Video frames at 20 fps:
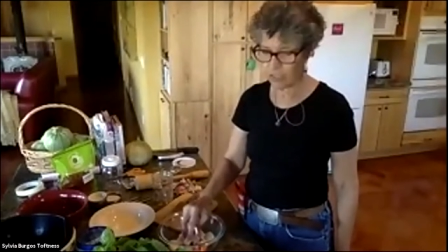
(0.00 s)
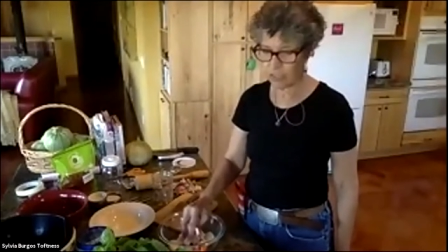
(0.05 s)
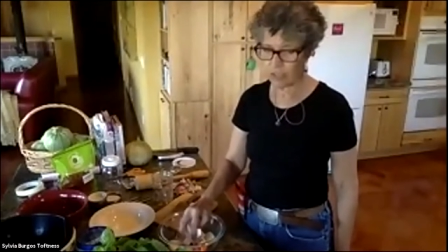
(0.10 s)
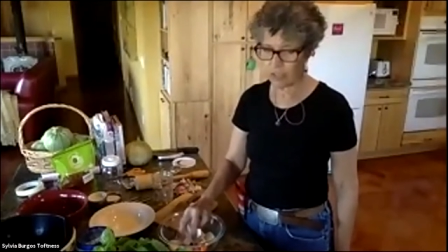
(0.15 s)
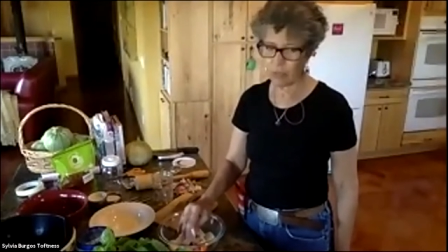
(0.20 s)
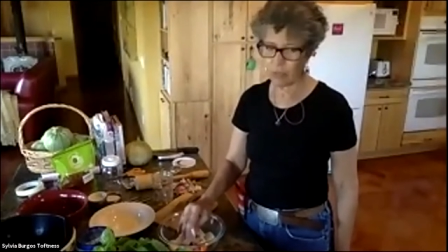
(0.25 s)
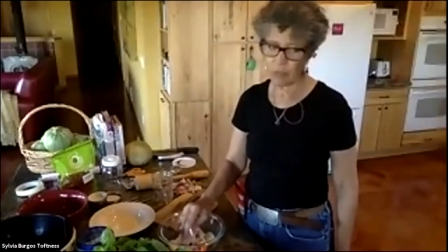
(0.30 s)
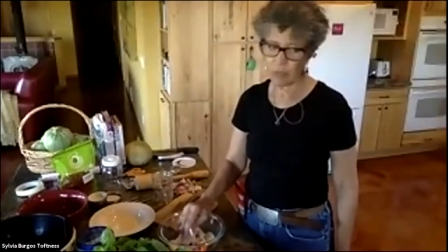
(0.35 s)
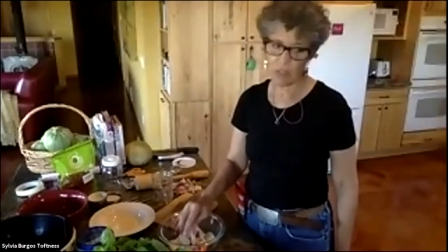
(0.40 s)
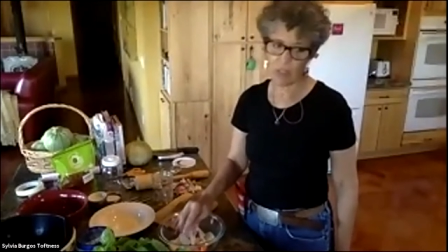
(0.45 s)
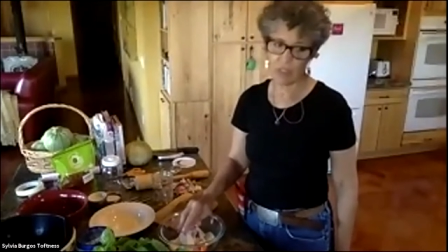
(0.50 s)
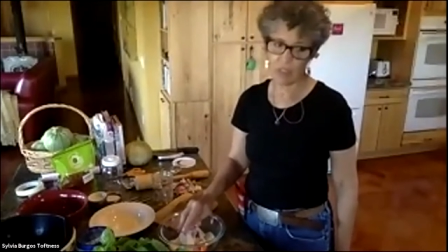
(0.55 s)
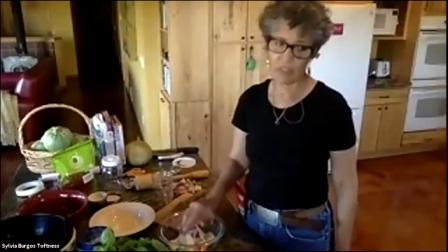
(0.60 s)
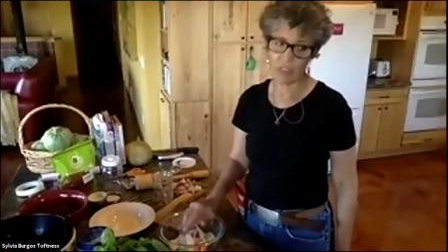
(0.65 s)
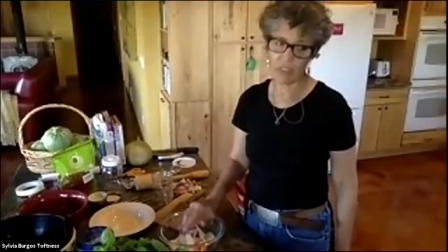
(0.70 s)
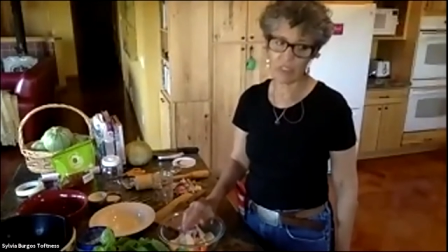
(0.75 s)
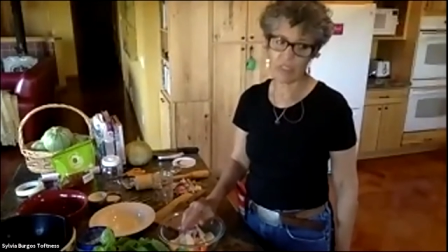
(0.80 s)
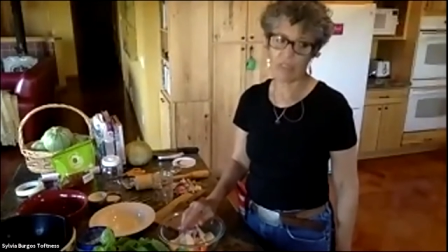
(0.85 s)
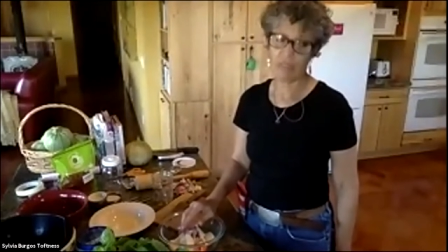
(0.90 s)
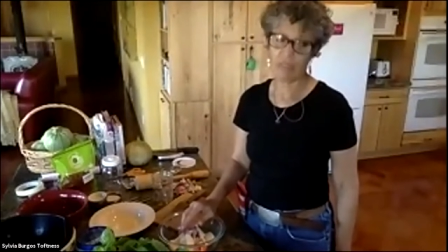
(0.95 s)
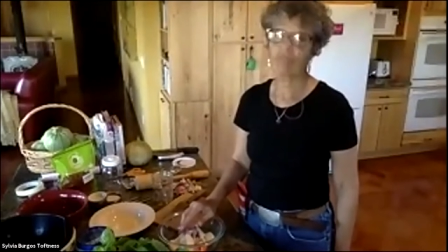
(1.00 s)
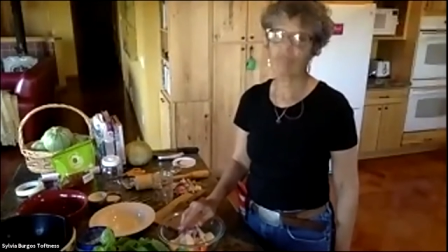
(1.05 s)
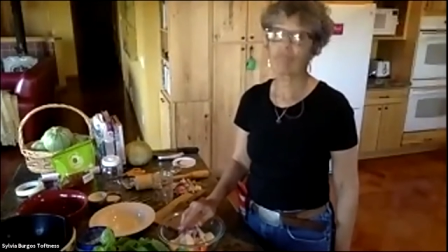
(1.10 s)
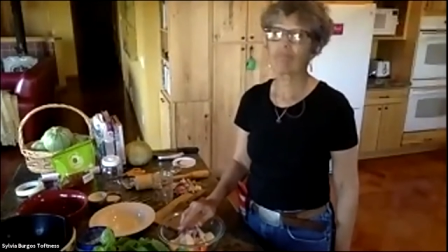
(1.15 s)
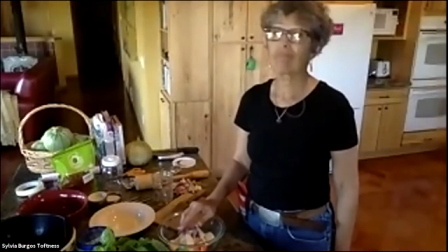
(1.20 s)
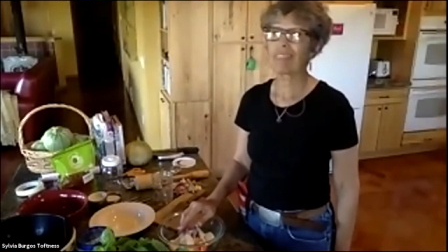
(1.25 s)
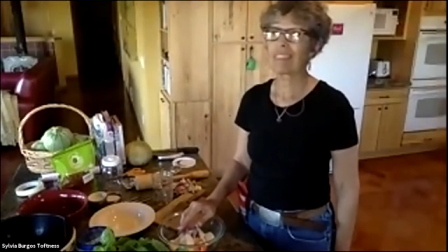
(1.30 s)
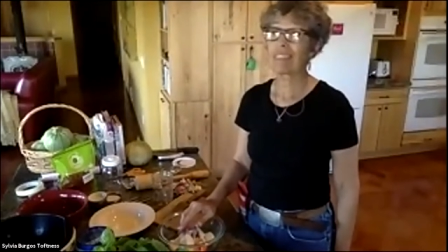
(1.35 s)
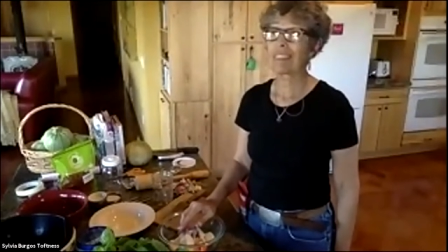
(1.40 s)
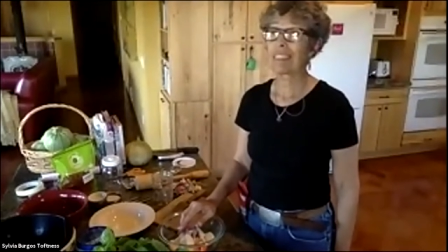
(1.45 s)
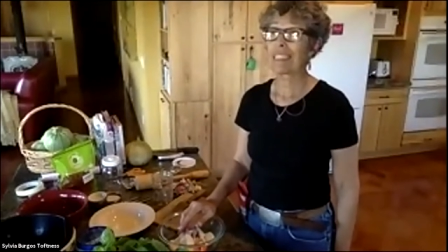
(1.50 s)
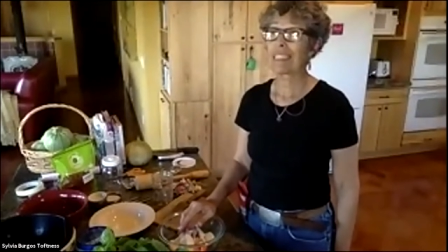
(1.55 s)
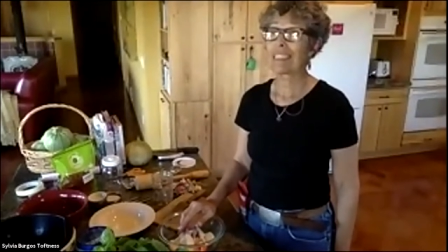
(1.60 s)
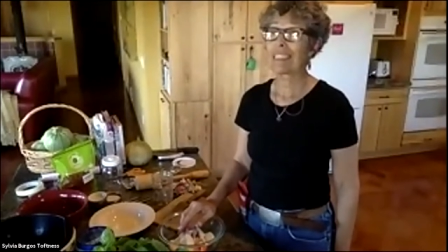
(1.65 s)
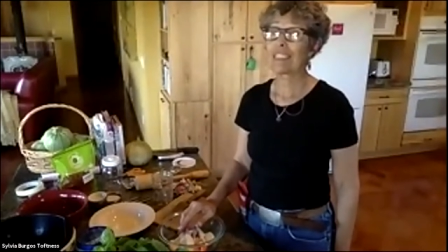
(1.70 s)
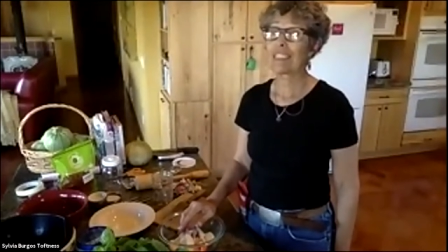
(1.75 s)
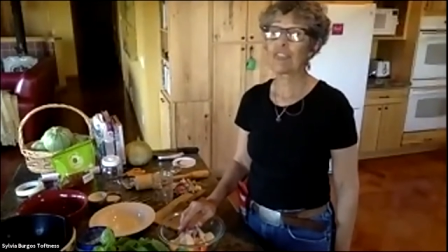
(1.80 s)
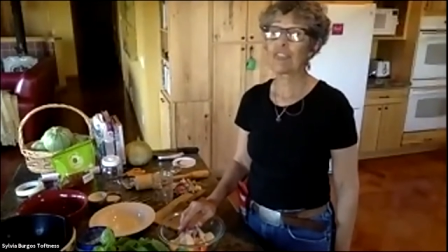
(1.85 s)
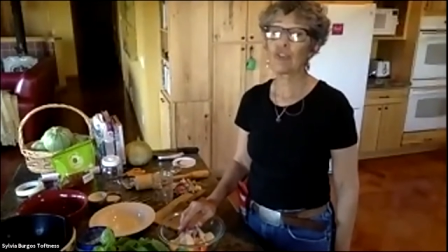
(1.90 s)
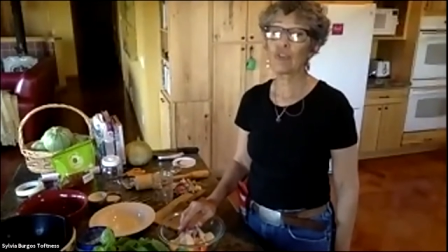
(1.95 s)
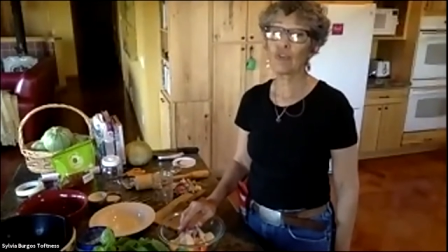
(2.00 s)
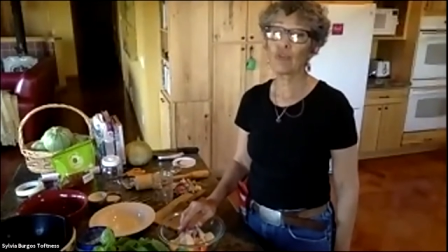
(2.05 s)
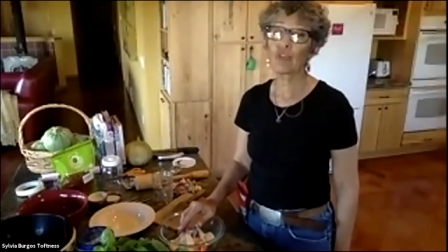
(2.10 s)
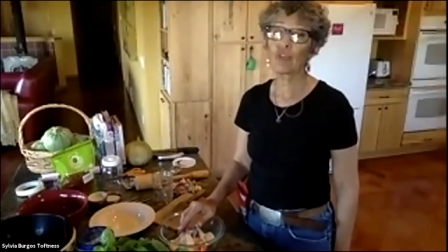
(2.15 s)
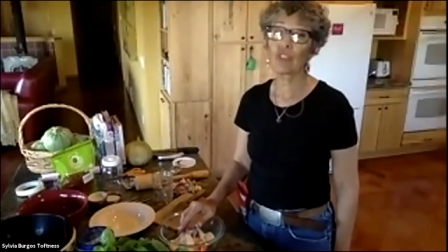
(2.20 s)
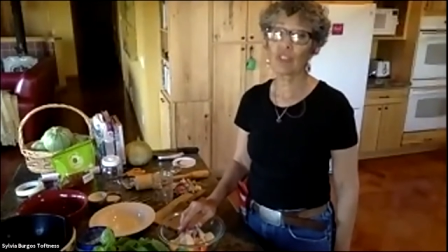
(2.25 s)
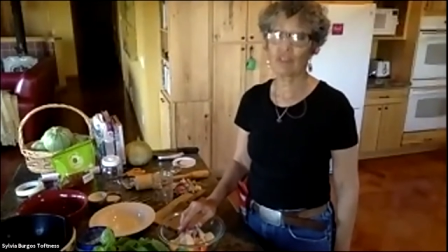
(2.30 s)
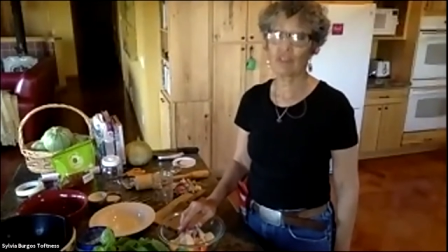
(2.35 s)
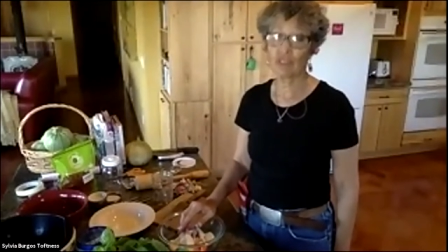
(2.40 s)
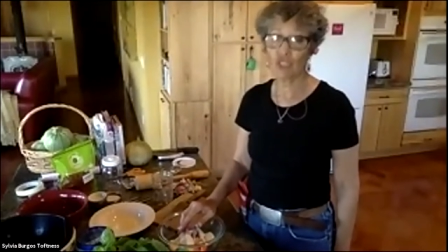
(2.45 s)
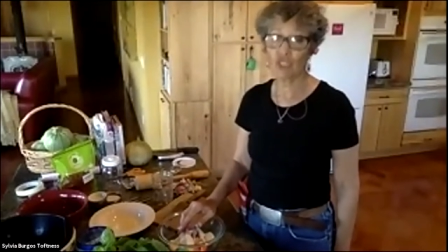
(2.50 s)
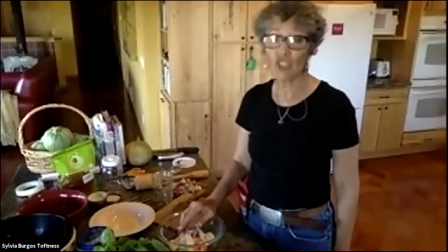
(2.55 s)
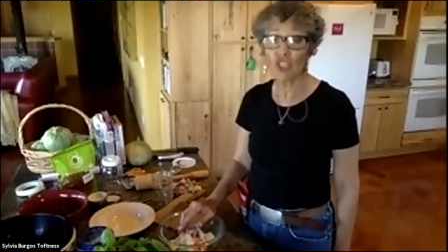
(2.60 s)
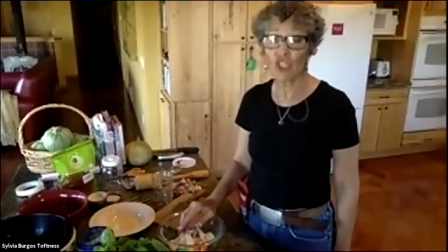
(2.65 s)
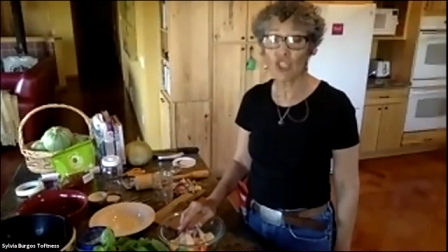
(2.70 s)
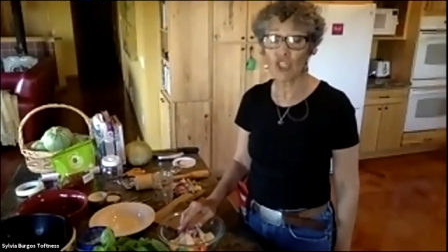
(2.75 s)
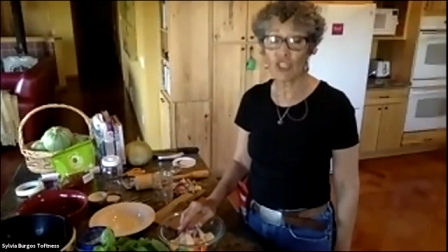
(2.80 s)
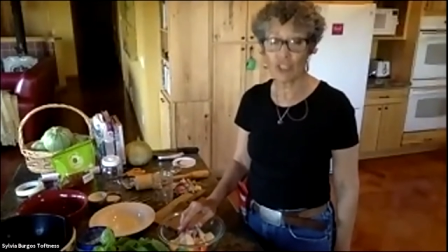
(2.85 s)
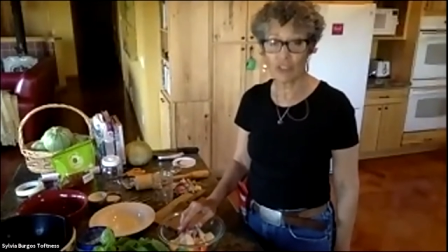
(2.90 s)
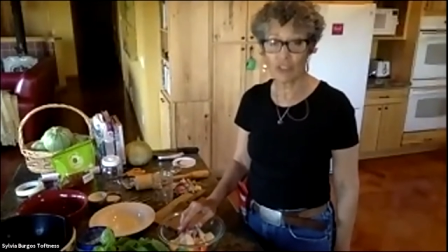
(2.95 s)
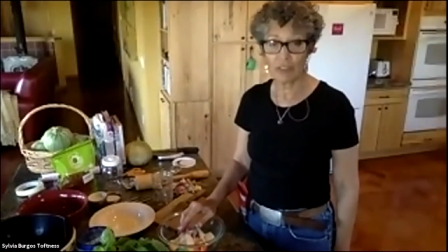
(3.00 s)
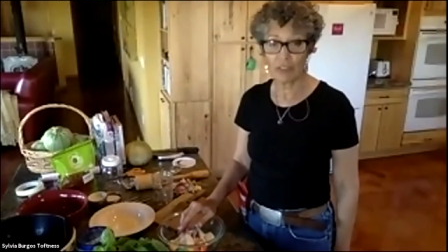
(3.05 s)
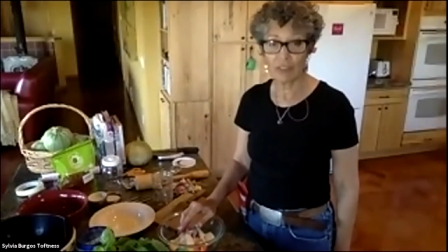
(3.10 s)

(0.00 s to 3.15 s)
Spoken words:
her was, did you use enough sugar?